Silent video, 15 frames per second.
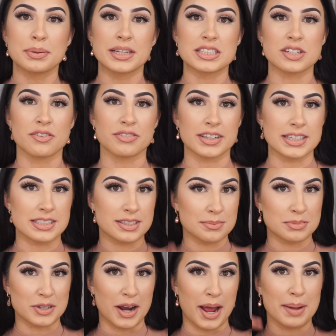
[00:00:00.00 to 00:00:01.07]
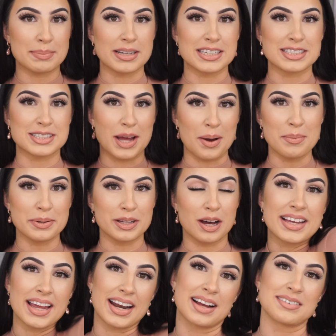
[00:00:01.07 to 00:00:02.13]
Please don't forget to subscribe down
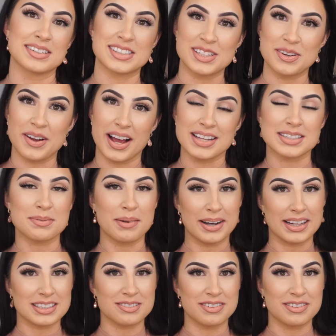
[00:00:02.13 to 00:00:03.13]
below, and I will see you guys in my next